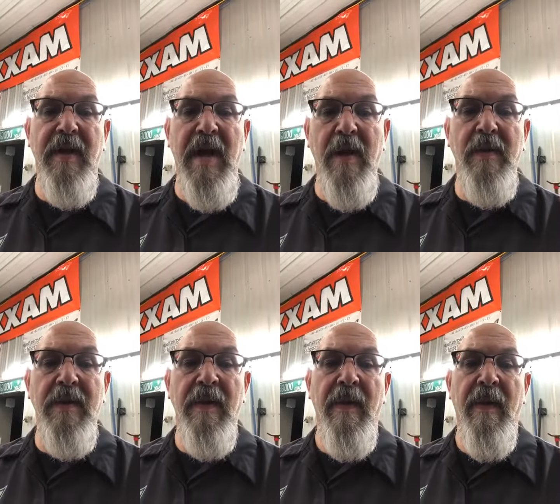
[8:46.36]
out,
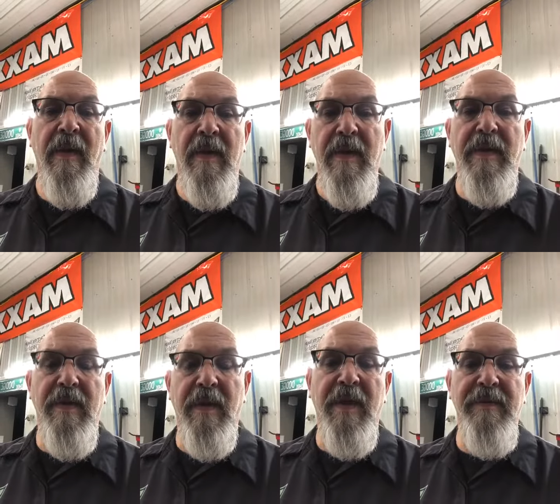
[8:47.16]
and
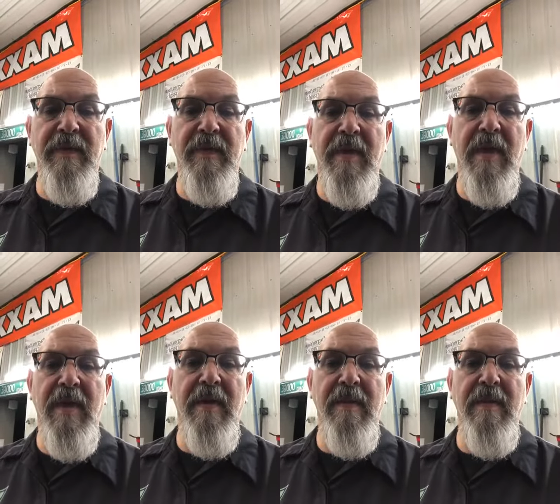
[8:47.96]
you're left with that